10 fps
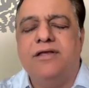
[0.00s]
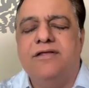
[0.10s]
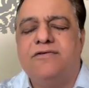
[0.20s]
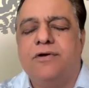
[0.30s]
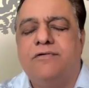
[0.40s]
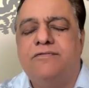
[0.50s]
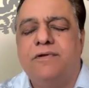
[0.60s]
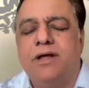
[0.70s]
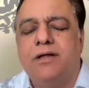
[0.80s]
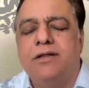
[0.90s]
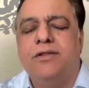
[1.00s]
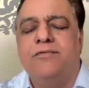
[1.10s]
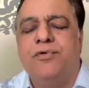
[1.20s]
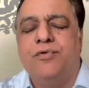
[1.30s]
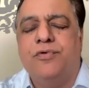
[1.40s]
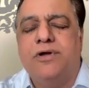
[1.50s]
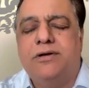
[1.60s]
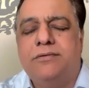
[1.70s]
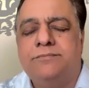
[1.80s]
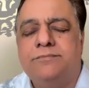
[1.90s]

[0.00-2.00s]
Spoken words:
each of the viewer,